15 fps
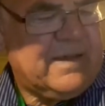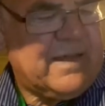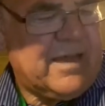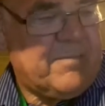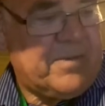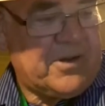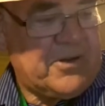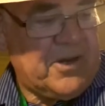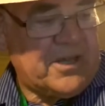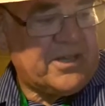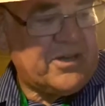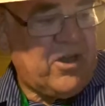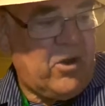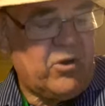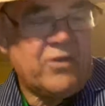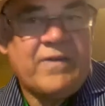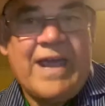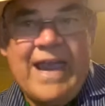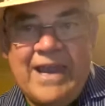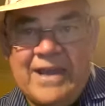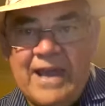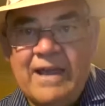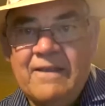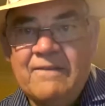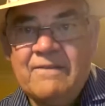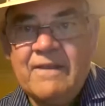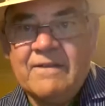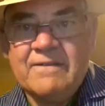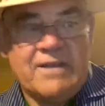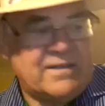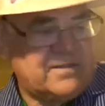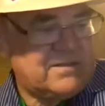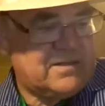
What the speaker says: But I did get hold of Hannah that